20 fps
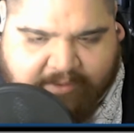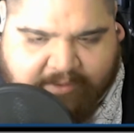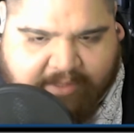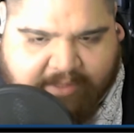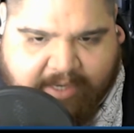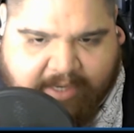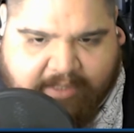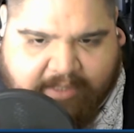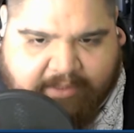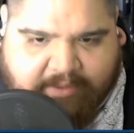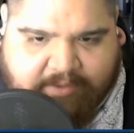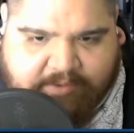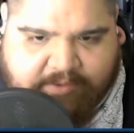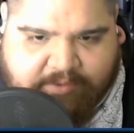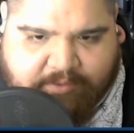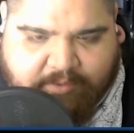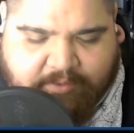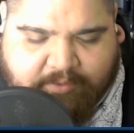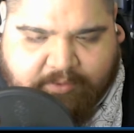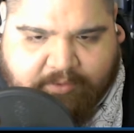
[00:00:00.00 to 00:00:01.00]
90s
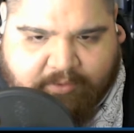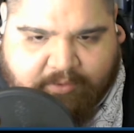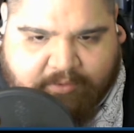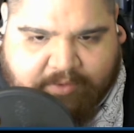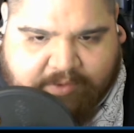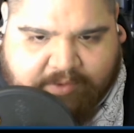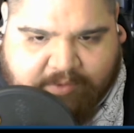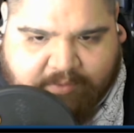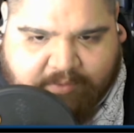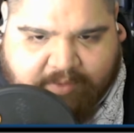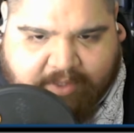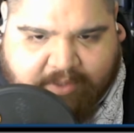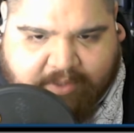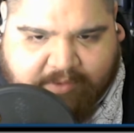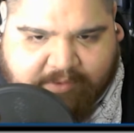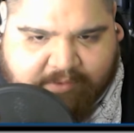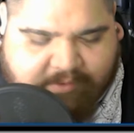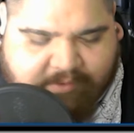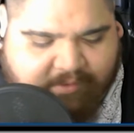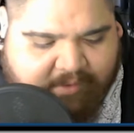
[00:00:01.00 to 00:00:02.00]
or in the early
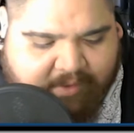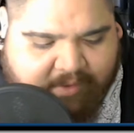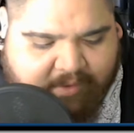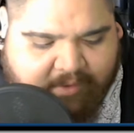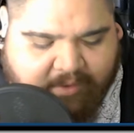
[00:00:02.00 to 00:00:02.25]
2000s.